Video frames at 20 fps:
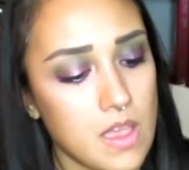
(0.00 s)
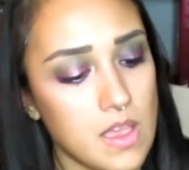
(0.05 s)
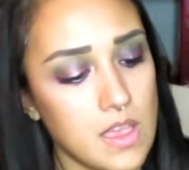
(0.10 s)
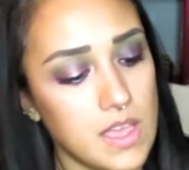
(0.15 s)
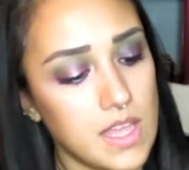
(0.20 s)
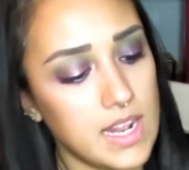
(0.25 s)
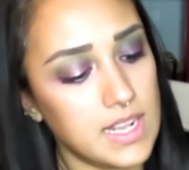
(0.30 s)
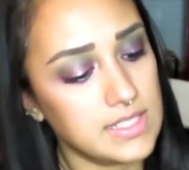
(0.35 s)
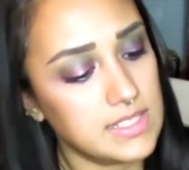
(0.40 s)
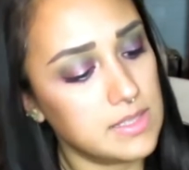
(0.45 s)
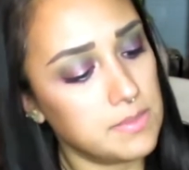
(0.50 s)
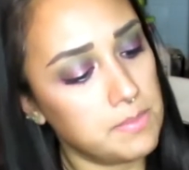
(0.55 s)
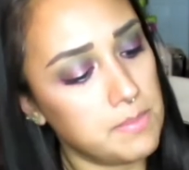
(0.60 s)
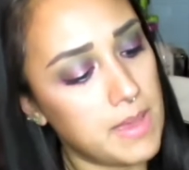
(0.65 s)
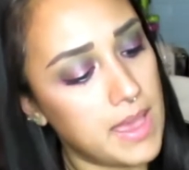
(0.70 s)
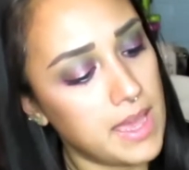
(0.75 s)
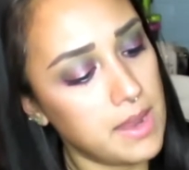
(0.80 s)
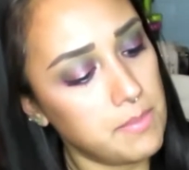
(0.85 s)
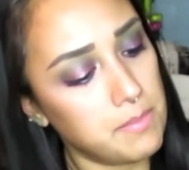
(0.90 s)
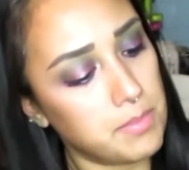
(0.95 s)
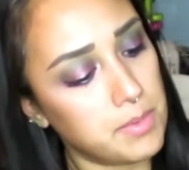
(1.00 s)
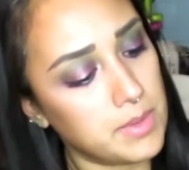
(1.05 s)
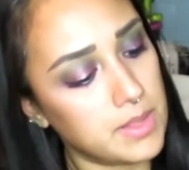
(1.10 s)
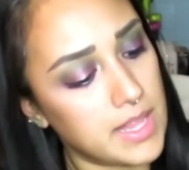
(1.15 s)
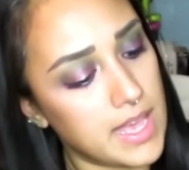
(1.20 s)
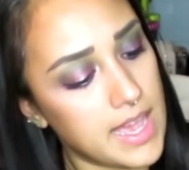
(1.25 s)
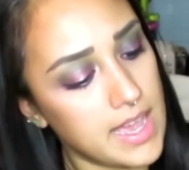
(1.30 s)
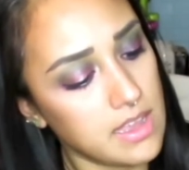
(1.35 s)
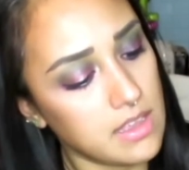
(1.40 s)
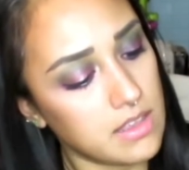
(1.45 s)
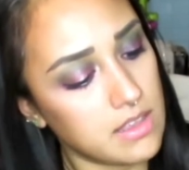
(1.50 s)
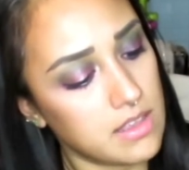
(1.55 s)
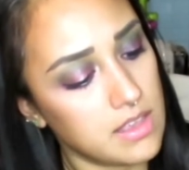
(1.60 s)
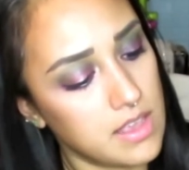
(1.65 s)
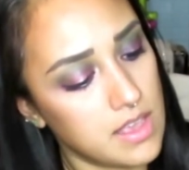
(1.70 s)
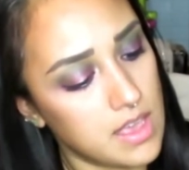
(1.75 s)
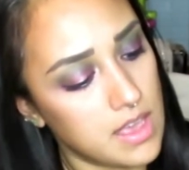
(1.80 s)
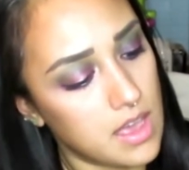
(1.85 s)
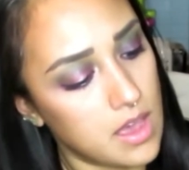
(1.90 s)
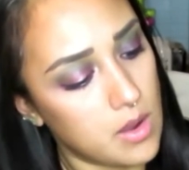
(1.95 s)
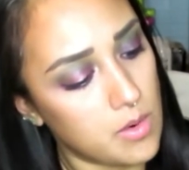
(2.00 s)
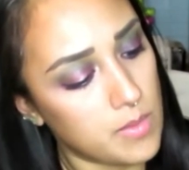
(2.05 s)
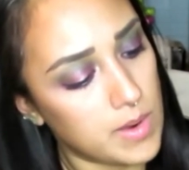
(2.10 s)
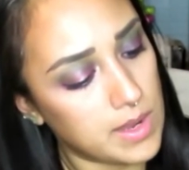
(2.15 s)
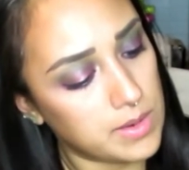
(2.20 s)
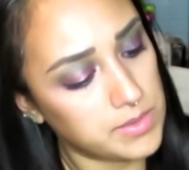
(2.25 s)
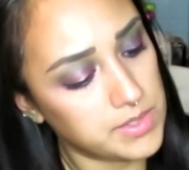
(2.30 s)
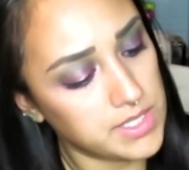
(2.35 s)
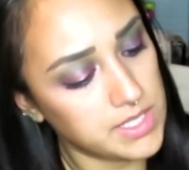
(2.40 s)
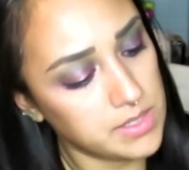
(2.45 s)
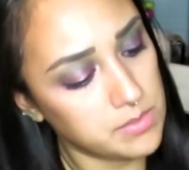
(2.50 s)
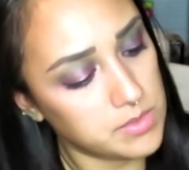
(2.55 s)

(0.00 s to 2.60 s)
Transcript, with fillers: has the matte black around it